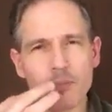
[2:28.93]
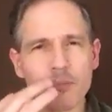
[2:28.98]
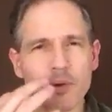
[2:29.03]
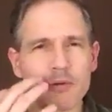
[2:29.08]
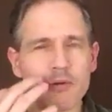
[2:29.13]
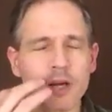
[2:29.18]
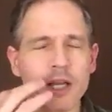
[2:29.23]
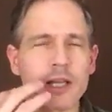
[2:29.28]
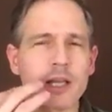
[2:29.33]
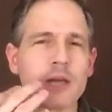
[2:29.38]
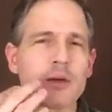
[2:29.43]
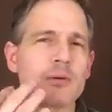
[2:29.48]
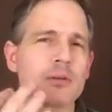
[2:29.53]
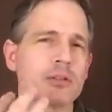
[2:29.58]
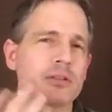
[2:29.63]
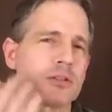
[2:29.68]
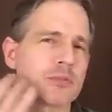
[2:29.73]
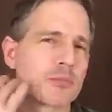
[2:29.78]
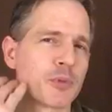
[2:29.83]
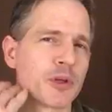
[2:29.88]
But right now
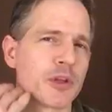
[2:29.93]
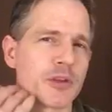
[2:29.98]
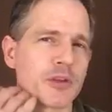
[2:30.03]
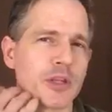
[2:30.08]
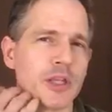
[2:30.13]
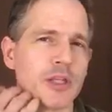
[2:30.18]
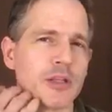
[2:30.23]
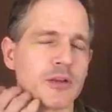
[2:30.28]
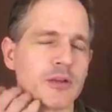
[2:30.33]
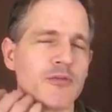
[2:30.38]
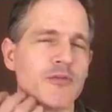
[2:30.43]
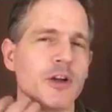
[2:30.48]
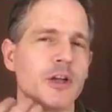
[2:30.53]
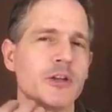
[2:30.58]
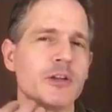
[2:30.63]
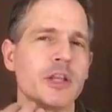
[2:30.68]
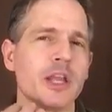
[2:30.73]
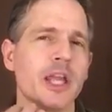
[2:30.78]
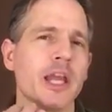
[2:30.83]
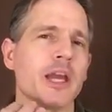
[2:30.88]
we're just breathe in,
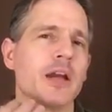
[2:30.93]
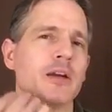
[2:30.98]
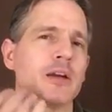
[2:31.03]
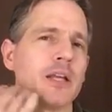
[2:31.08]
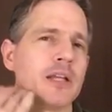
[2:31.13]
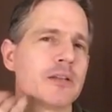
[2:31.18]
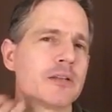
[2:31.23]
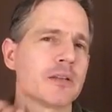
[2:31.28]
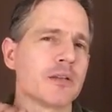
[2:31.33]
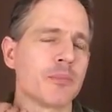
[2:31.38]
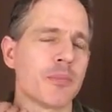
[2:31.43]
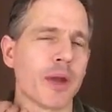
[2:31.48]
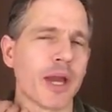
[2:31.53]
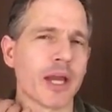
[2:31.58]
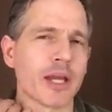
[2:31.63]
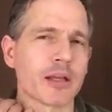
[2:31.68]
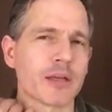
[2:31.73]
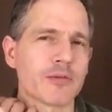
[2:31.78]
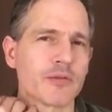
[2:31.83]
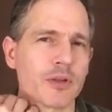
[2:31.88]
follow the air into the
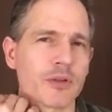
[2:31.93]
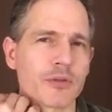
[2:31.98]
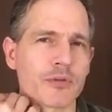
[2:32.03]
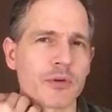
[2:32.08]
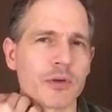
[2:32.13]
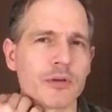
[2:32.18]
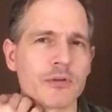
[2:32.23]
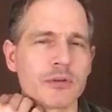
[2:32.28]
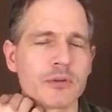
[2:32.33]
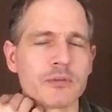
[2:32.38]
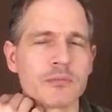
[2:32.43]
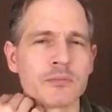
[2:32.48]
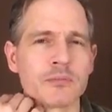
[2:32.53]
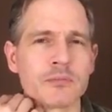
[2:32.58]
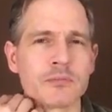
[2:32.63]
back of the throat